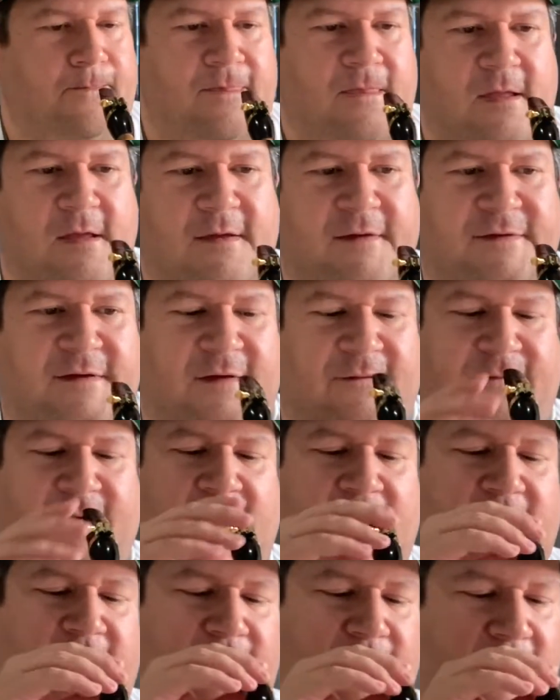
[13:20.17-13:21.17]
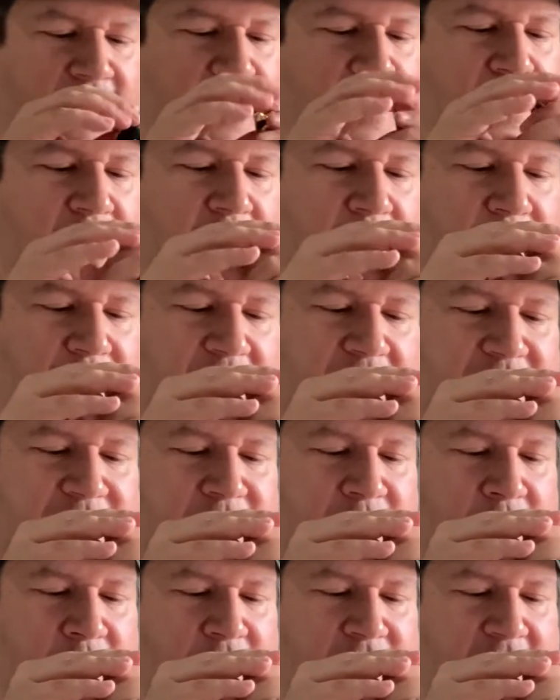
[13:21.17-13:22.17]
Let's see if I can play
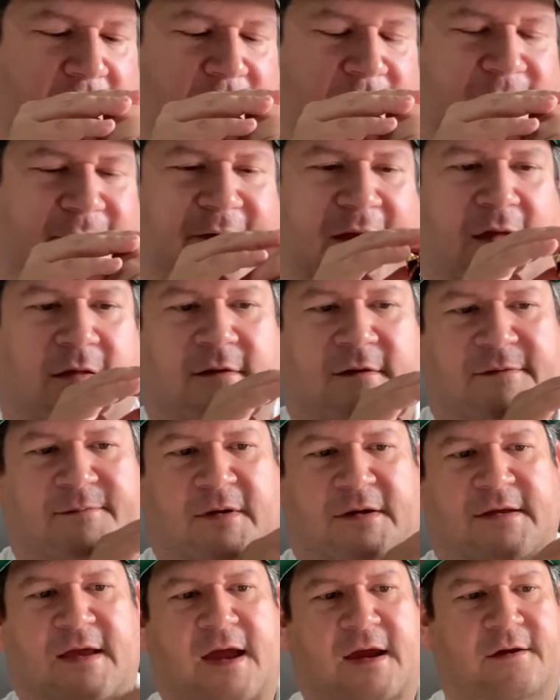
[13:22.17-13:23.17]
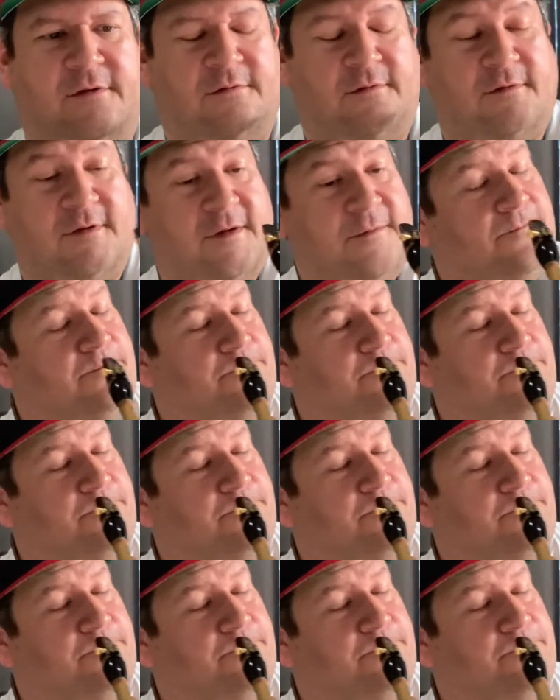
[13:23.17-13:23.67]
through it without failing spectacularly.